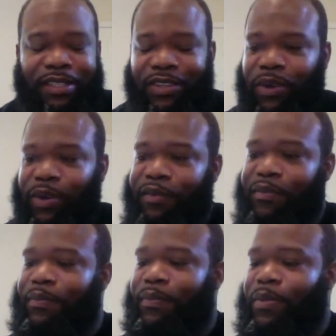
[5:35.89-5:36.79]

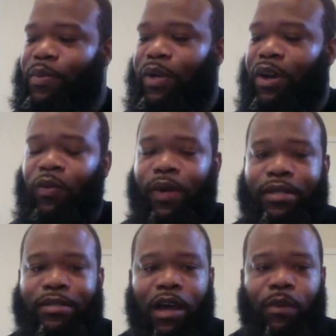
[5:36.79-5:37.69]
People would
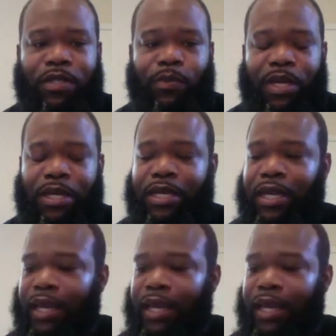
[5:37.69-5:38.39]
always come to me.